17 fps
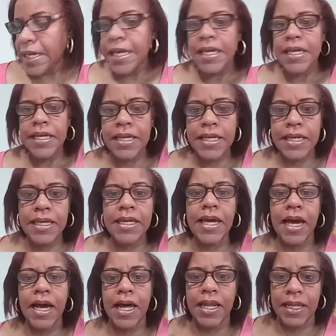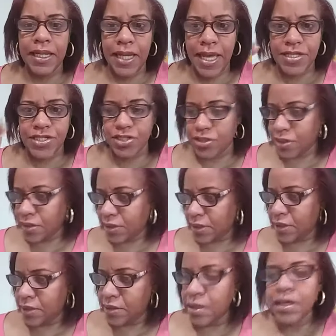He
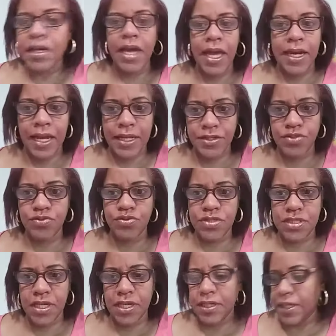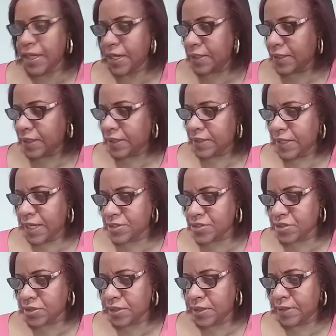allegedly, and I do say again,
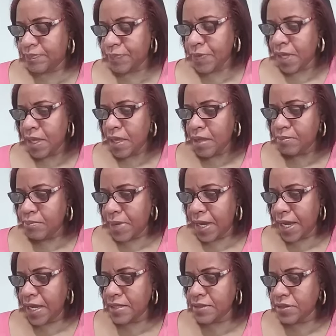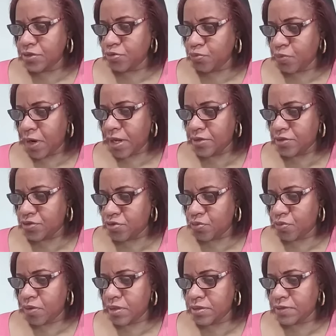allegedly, made the threat
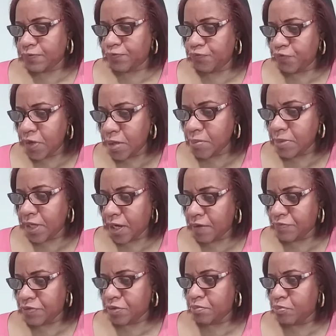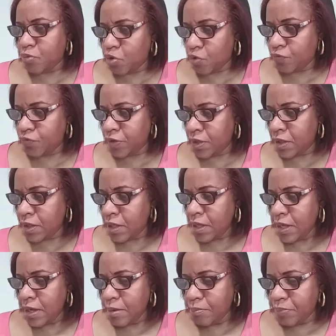during the filming of the movie
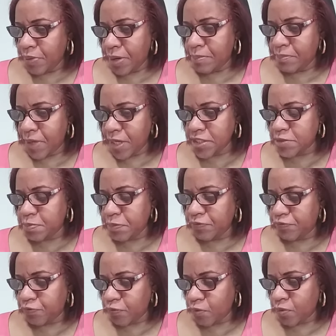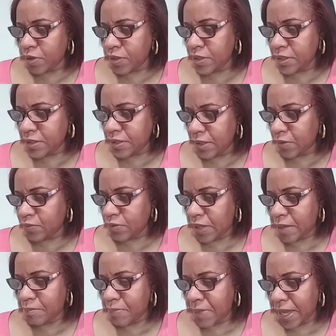but months before, he killed
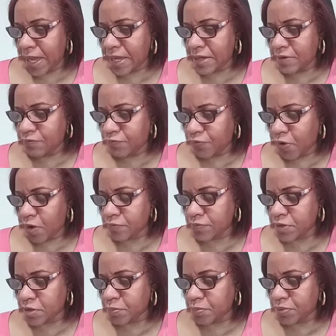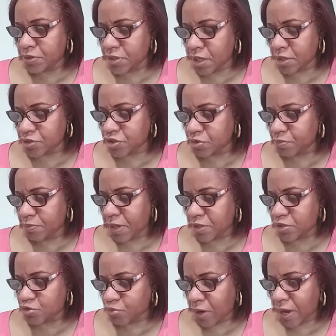a man involved in the production by
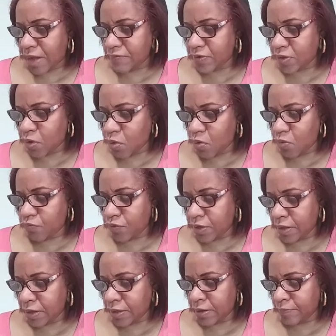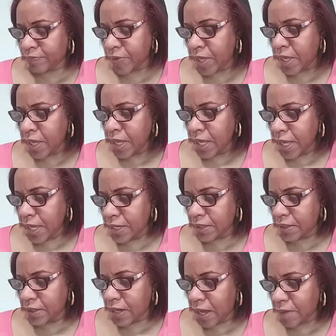driving over him in
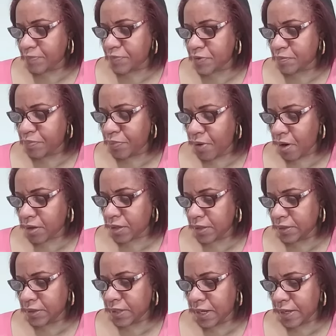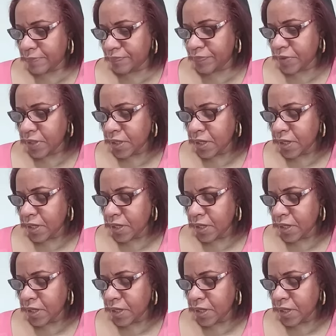a Compton parking lot.